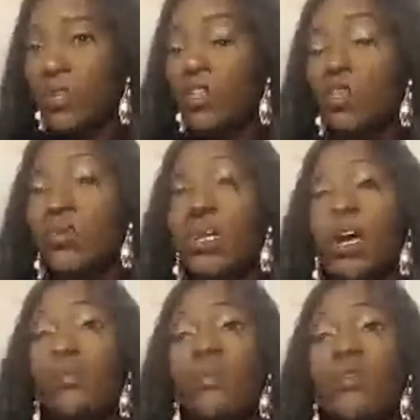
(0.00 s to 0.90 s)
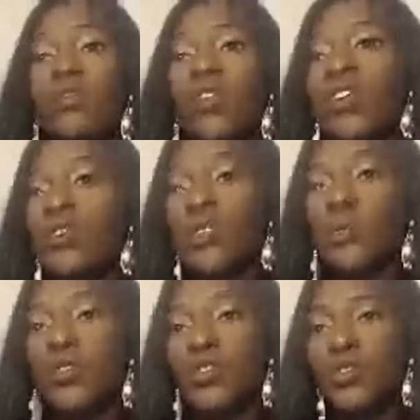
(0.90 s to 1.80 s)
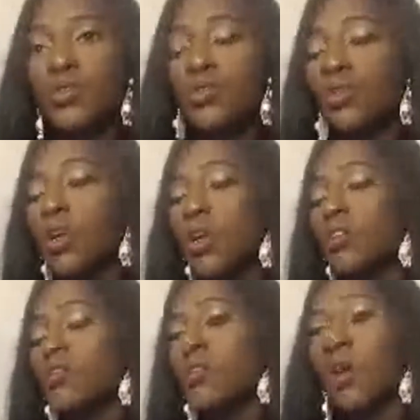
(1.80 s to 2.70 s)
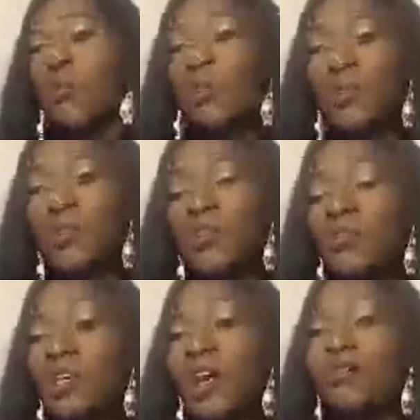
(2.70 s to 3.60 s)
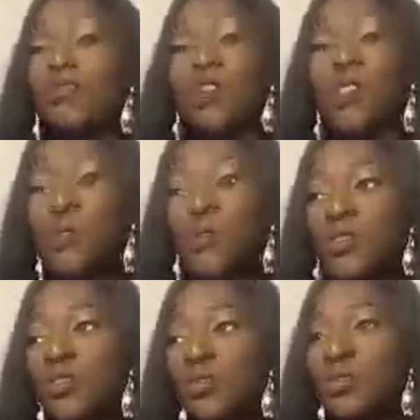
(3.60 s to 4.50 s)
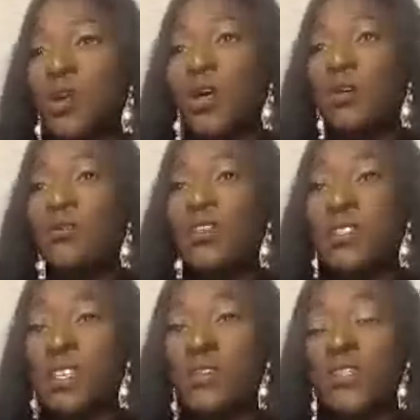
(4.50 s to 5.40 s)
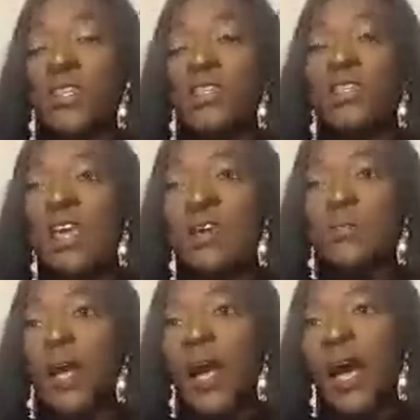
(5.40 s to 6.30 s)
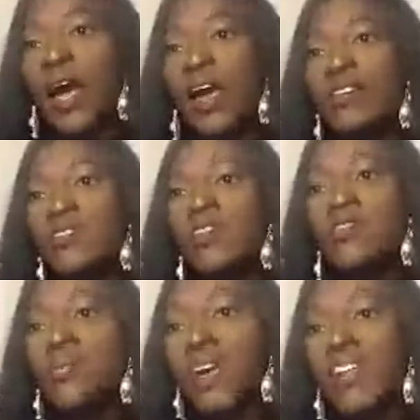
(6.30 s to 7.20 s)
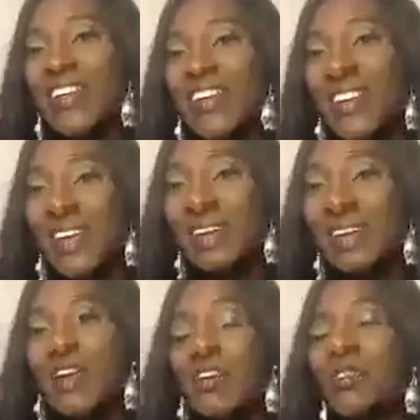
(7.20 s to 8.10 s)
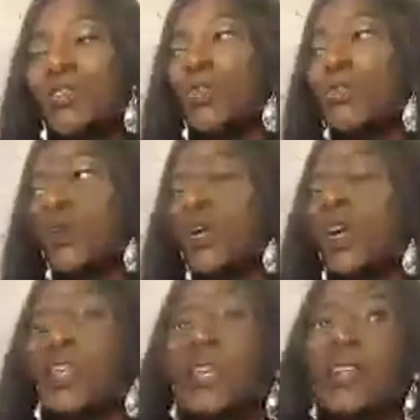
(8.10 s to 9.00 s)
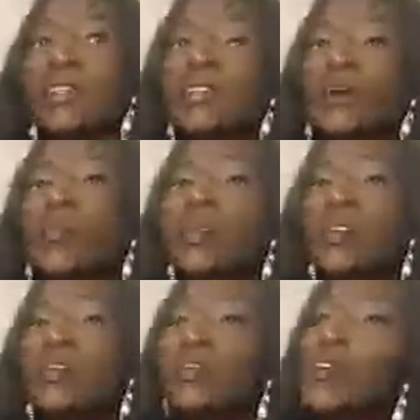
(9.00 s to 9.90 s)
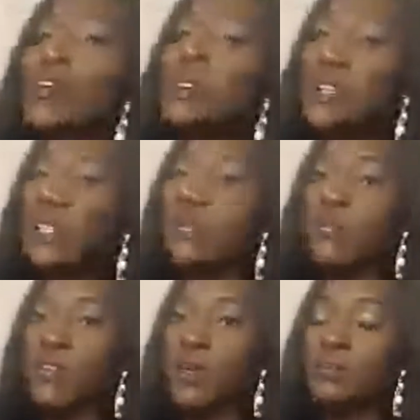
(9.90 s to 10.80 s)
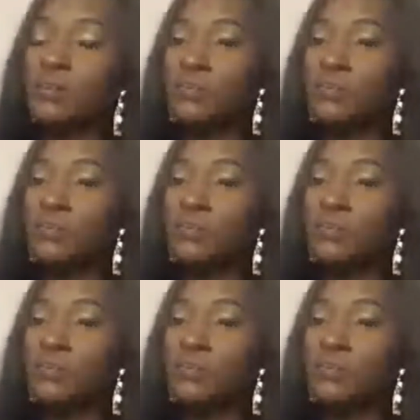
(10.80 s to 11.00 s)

You become vulnerable to abuse. You become vulnerable to receiving the same kind of pain again. You hear that somebody fails at something,